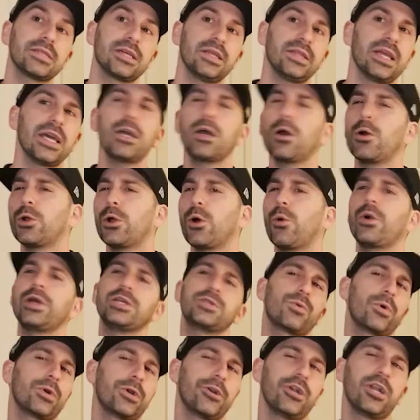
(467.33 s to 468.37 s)
and they had always
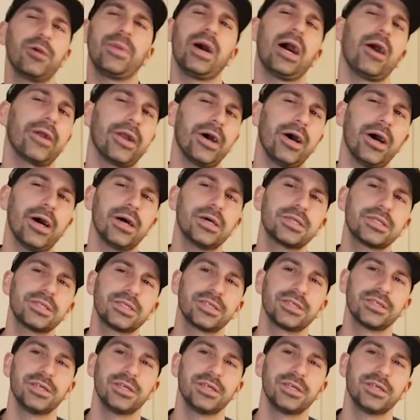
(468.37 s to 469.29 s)
wondered about us.